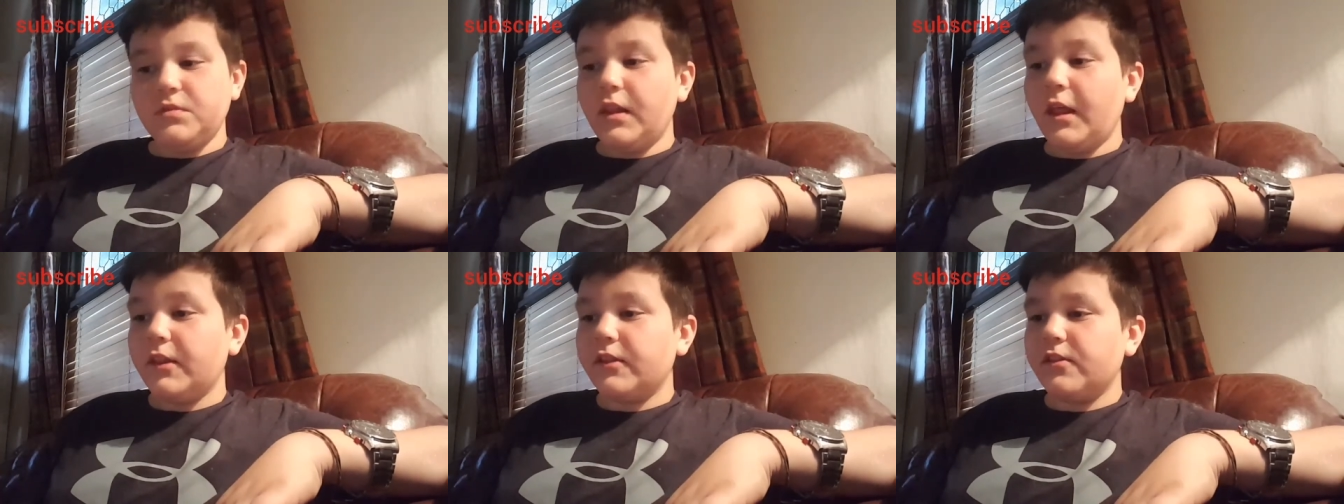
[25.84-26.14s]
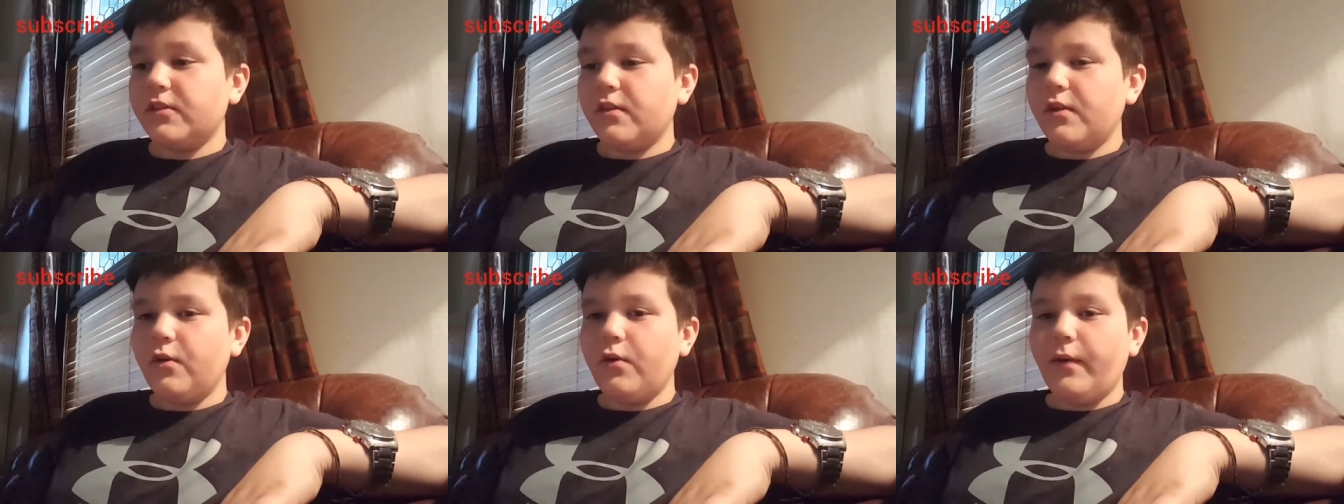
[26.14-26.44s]

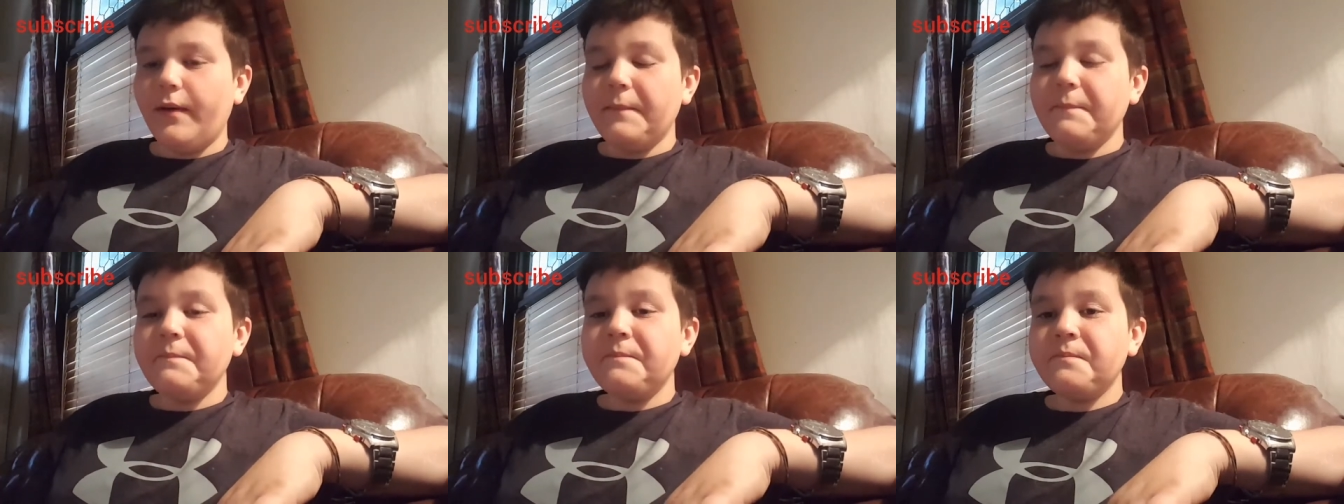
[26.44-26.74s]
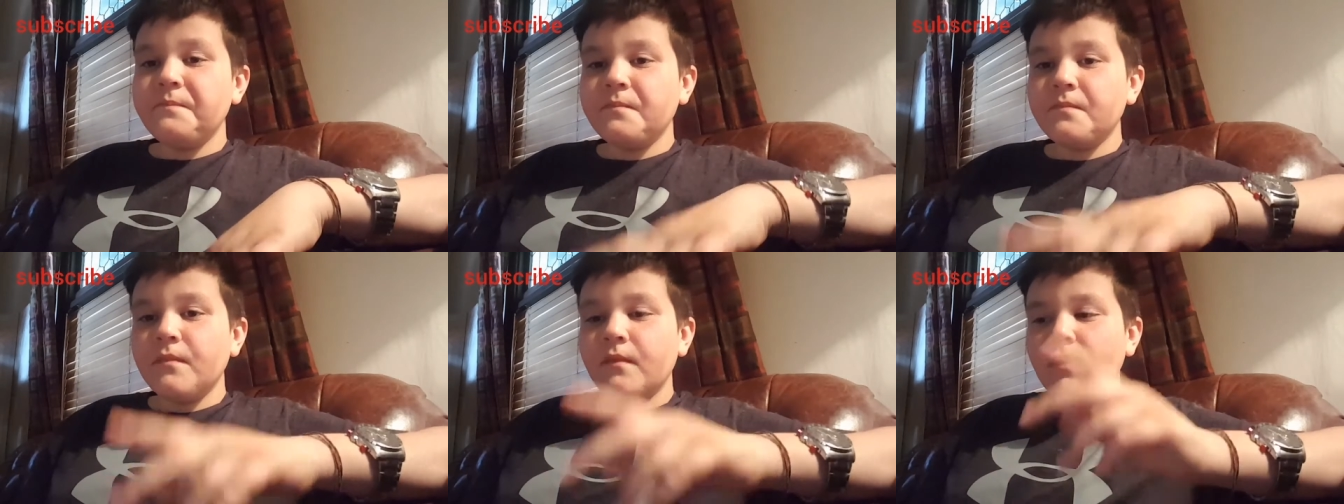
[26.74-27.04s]
let's do it.
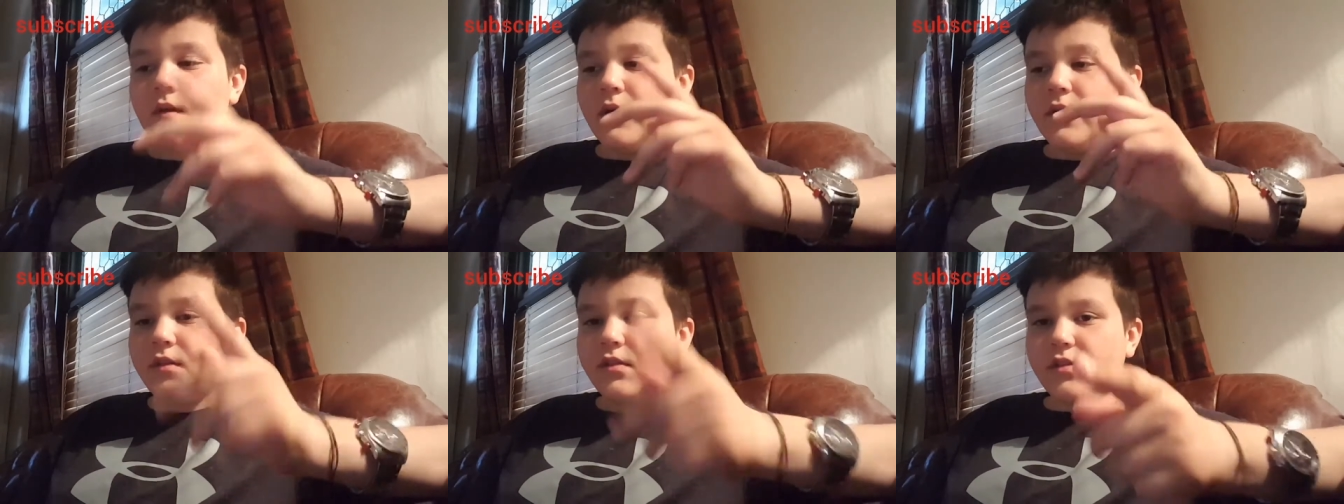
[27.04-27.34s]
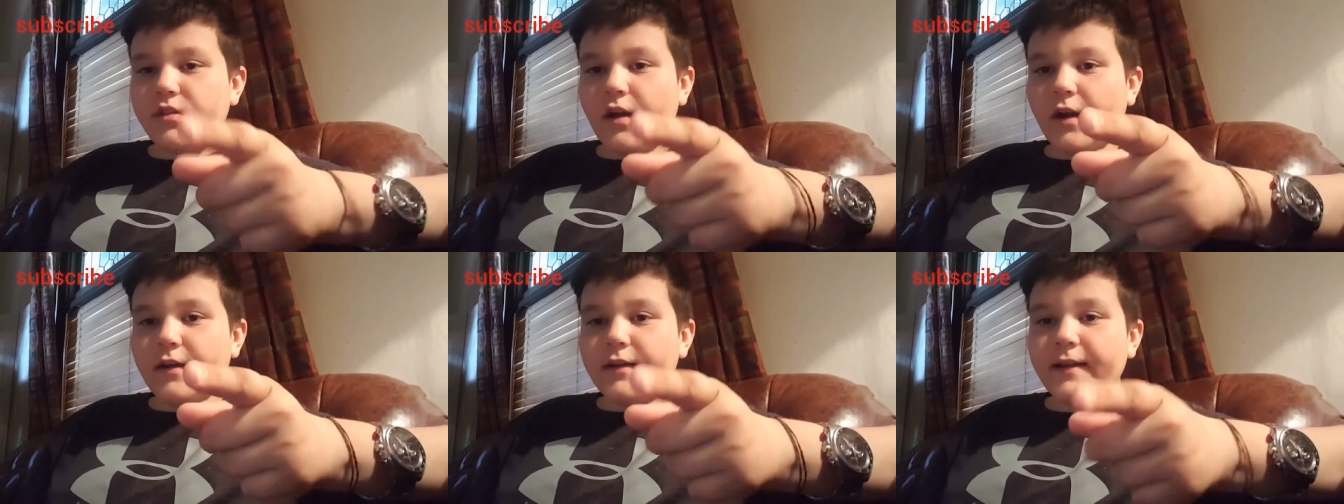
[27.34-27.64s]

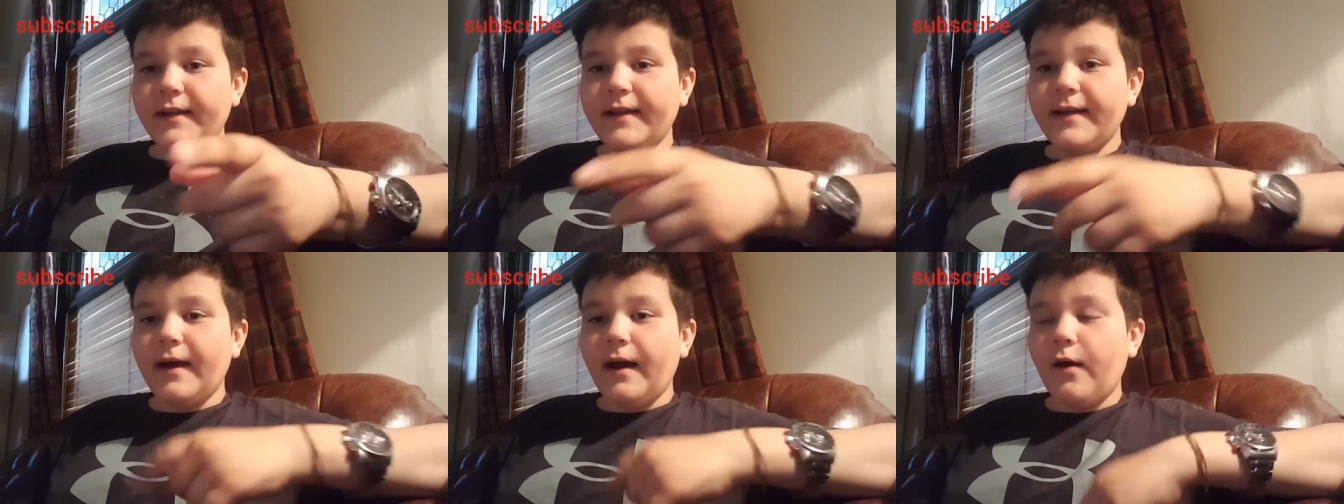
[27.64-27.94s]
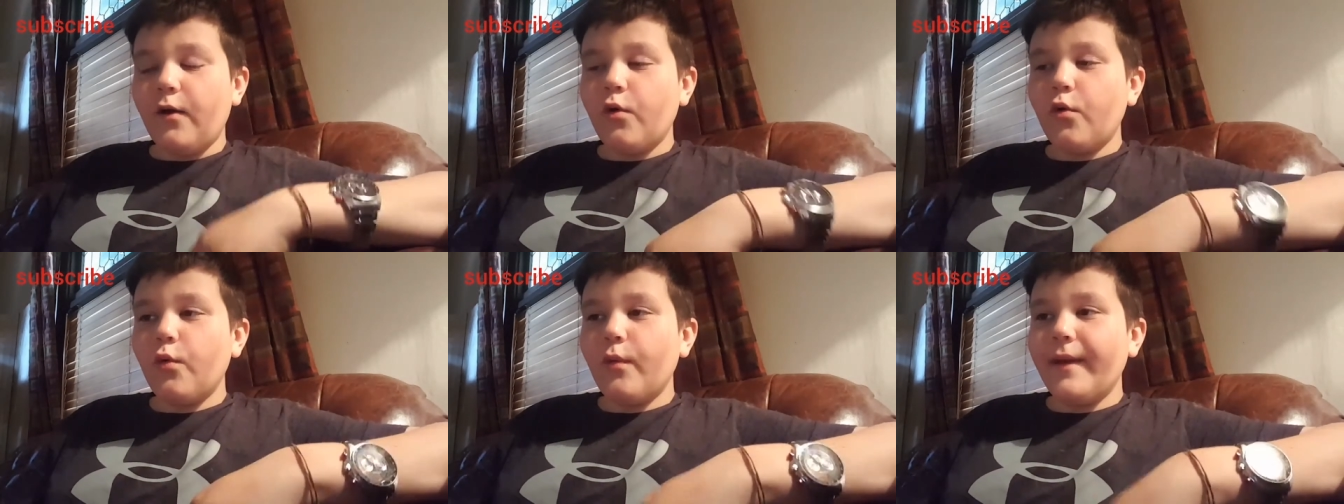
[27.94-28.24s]
Starting
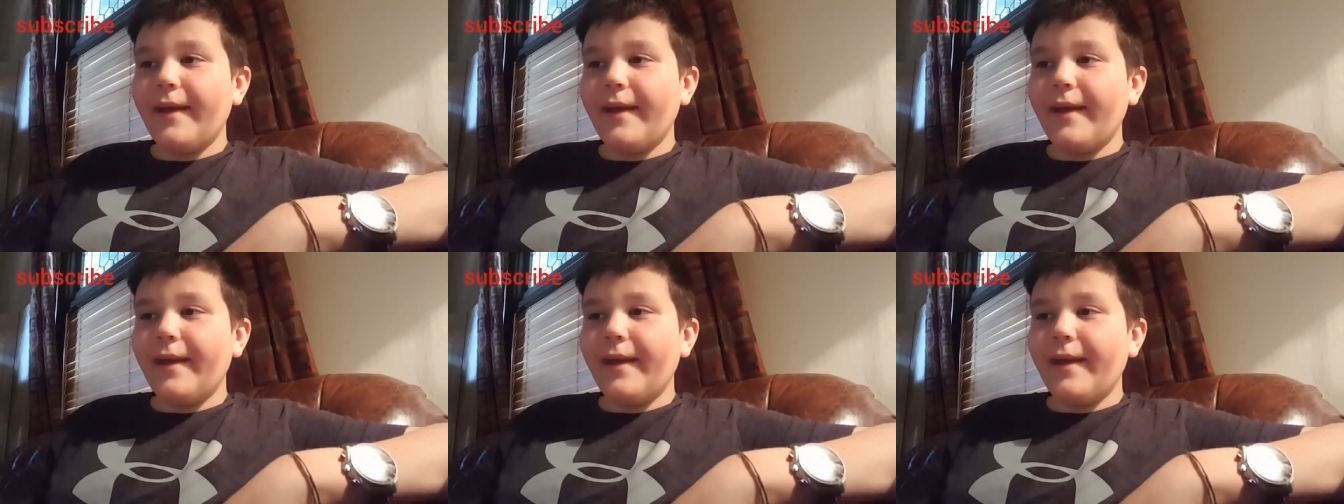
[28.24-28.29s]
out,